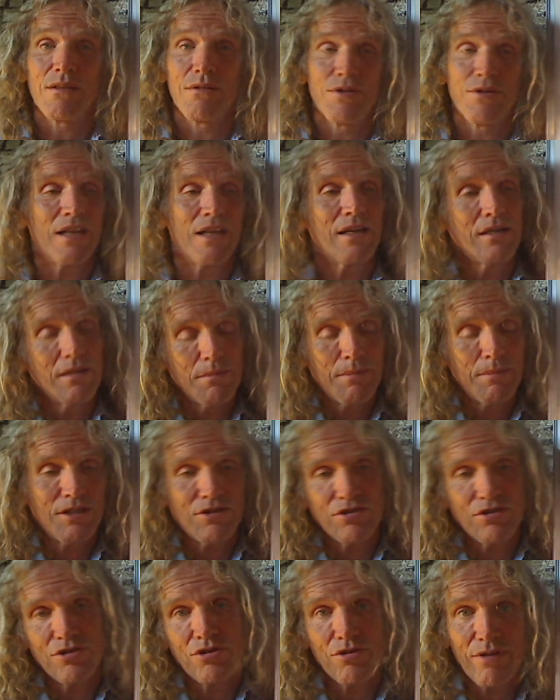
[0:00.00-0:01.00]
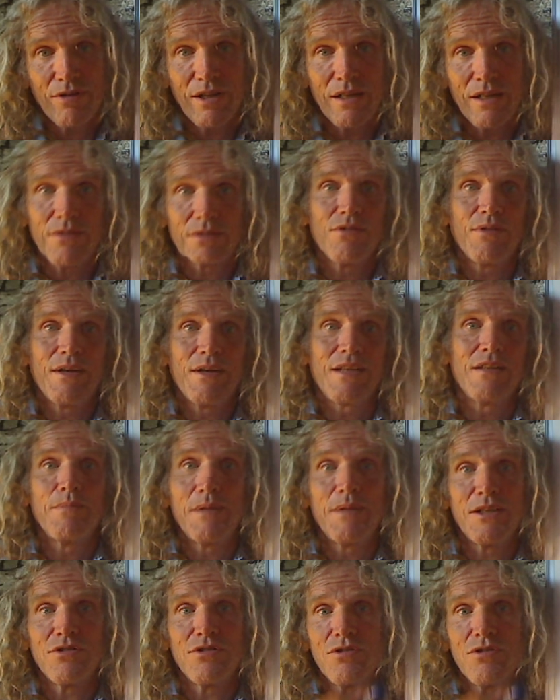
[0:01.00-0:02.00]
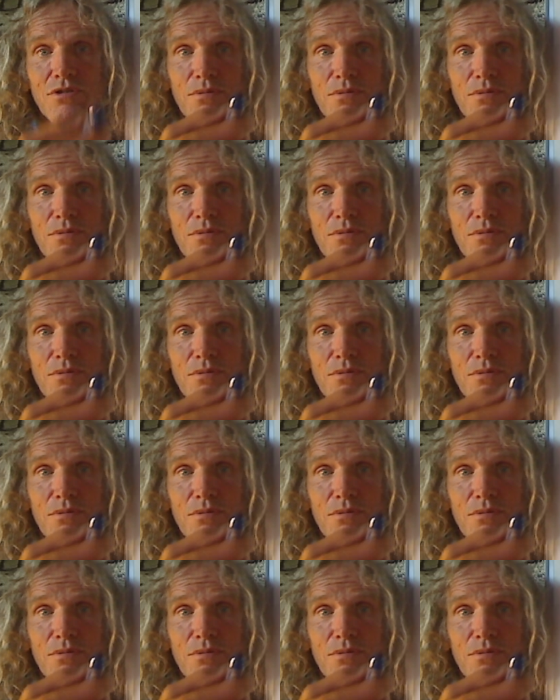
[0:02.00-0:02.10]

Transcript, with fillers: to any dimension you're in. So any dimension